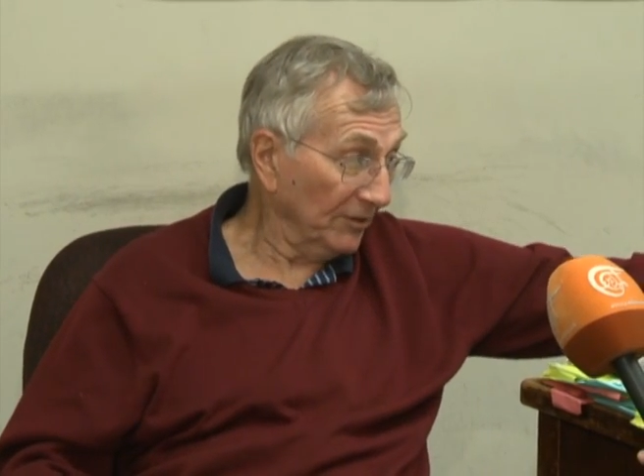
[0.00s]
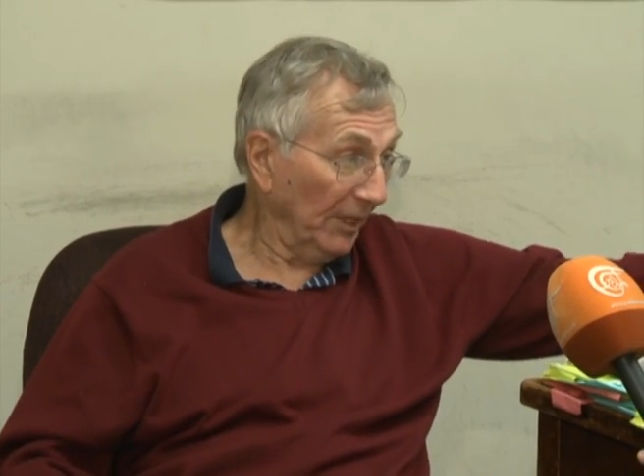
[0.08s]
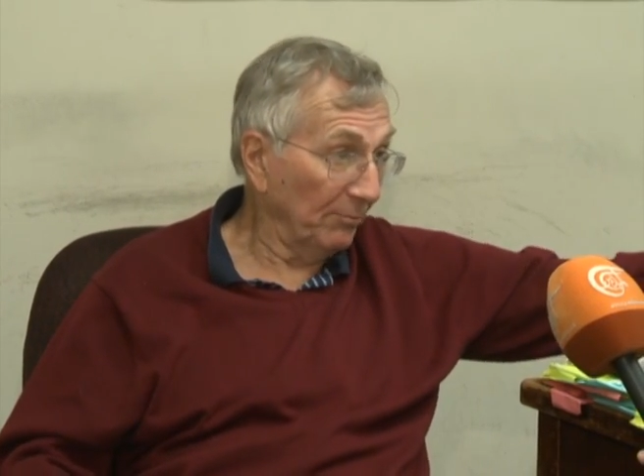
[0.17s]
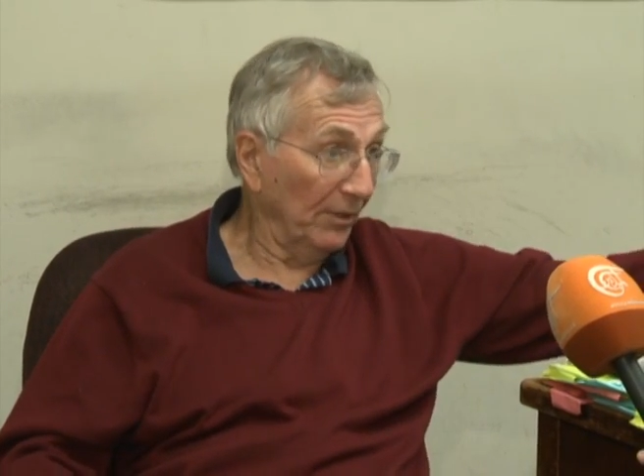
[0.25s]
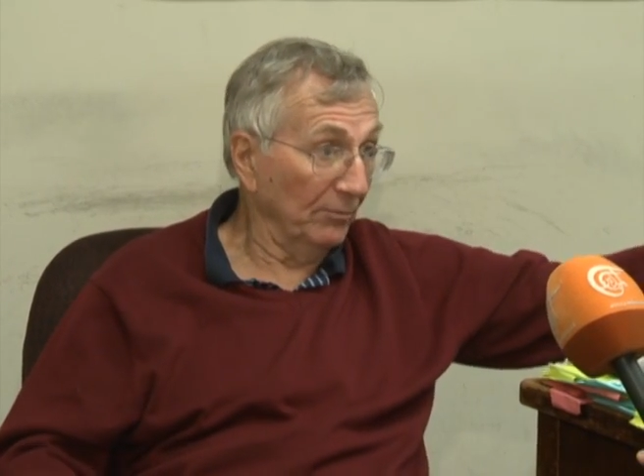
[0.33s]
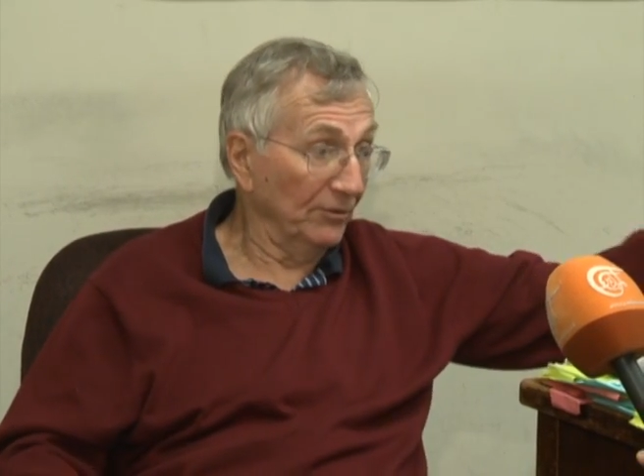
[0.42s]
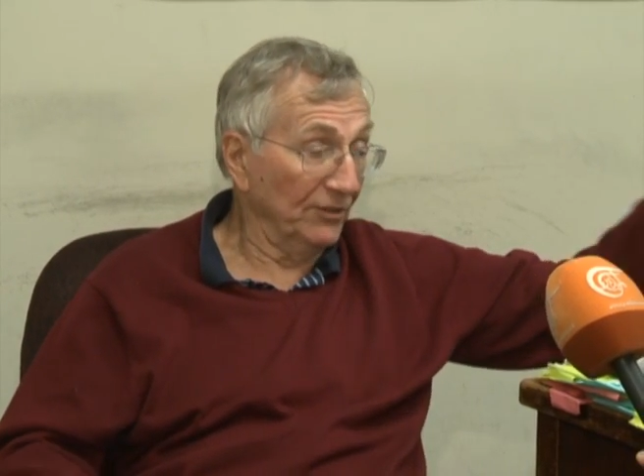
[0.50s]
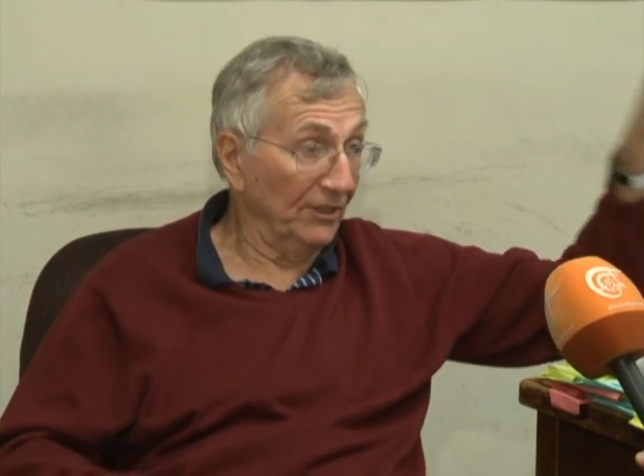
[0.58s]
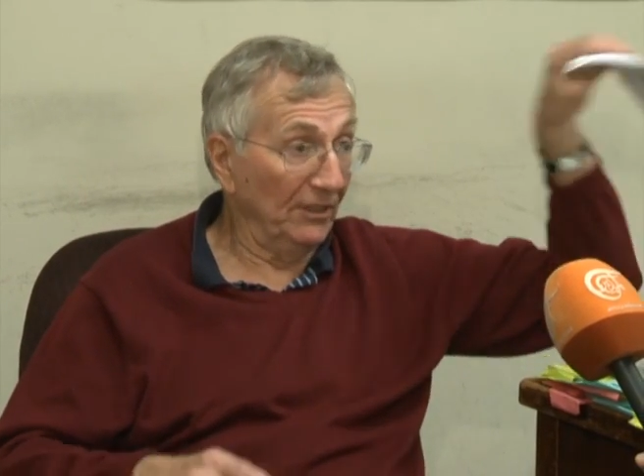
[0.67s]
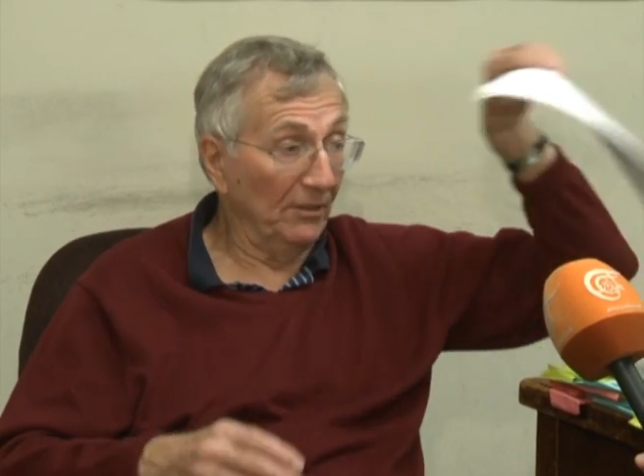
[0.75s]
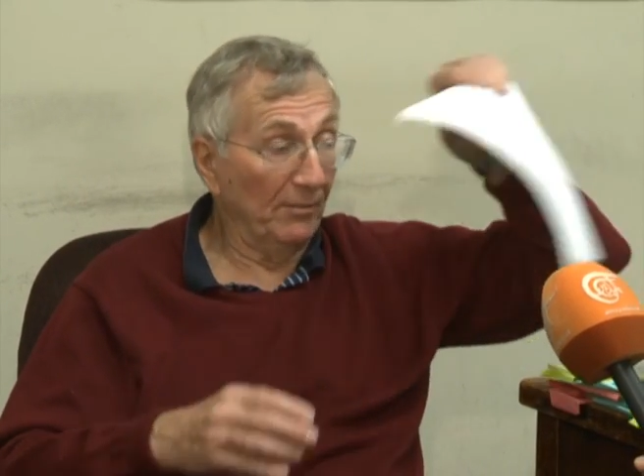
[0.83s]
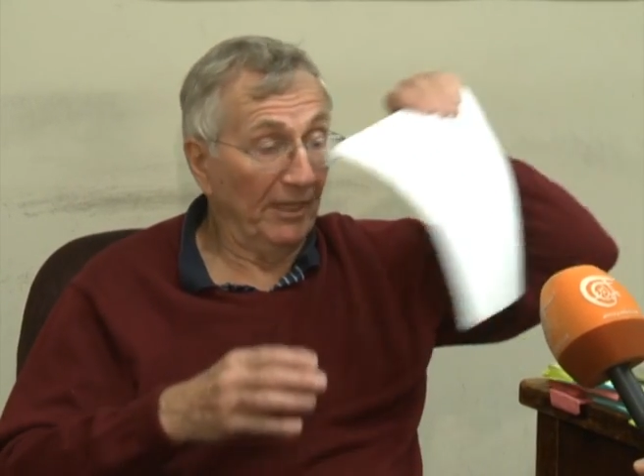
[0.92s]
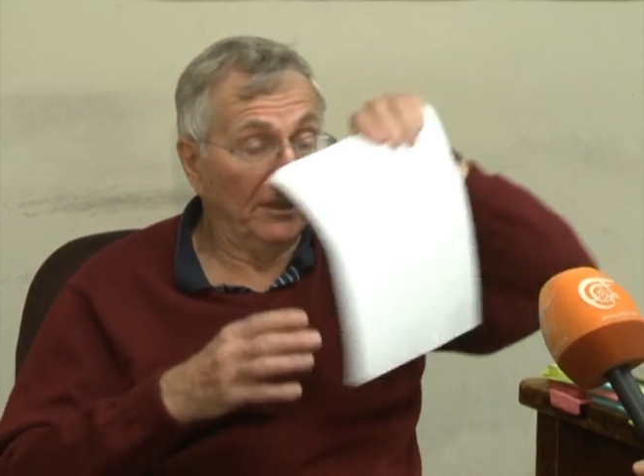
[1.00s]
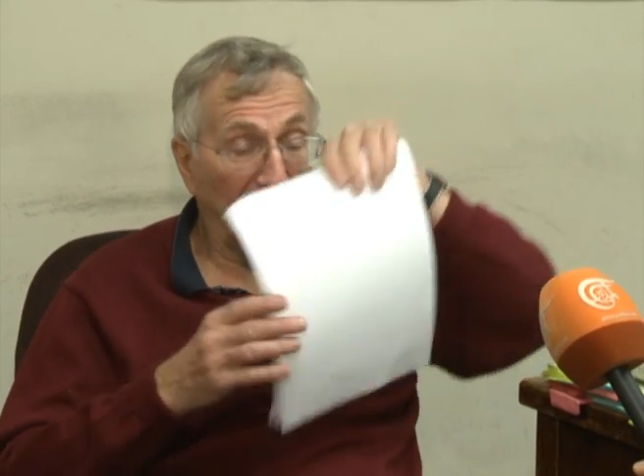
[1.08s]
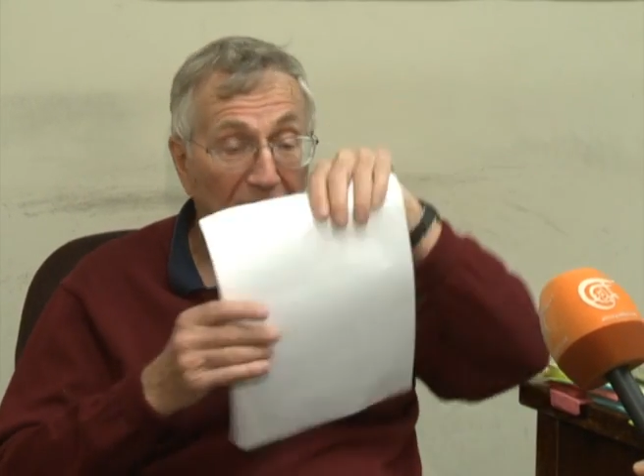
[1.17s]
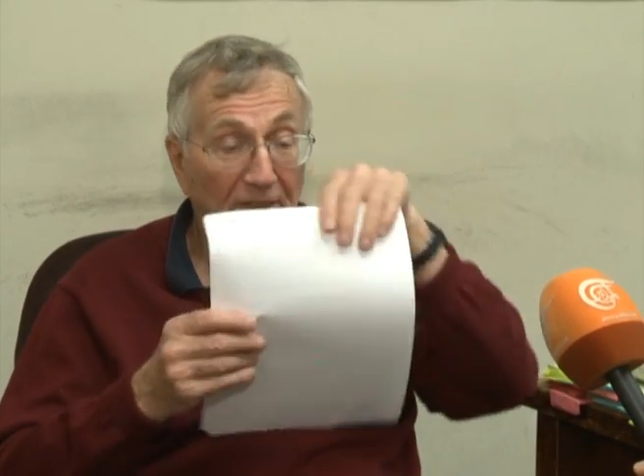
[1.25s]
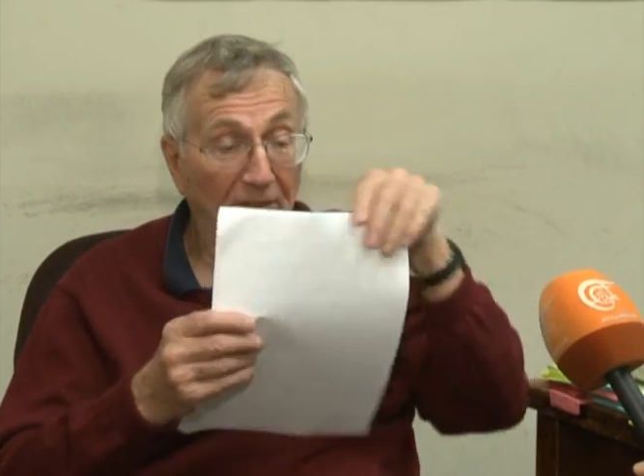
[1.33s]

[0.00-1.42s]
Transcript: I published it in the magazine.